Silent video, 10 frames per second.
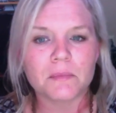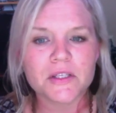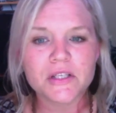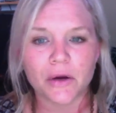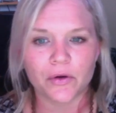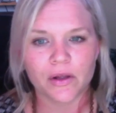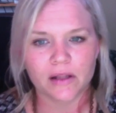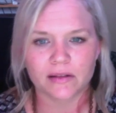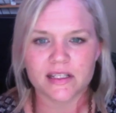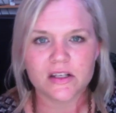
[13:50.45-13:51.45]
So
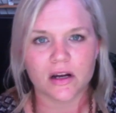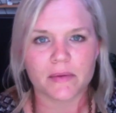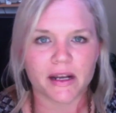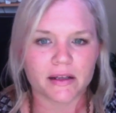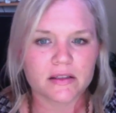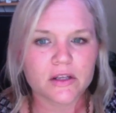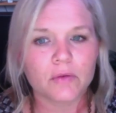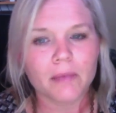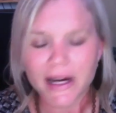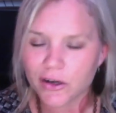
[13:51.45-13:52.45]
let's talk about it. So
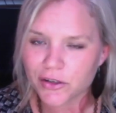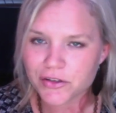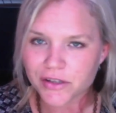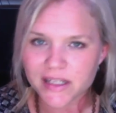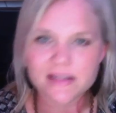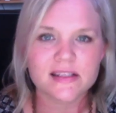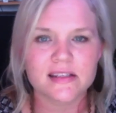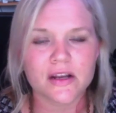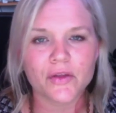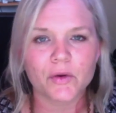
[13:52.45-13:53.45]
micronutrients is
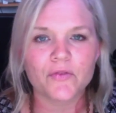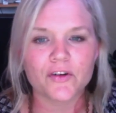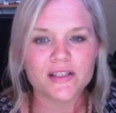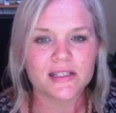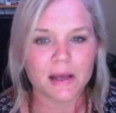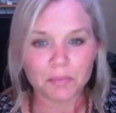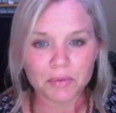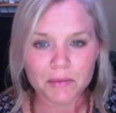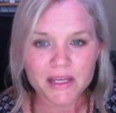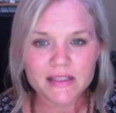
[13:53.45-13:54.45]
another word for
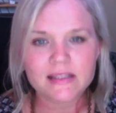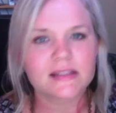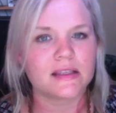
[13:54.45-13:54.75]
supplements,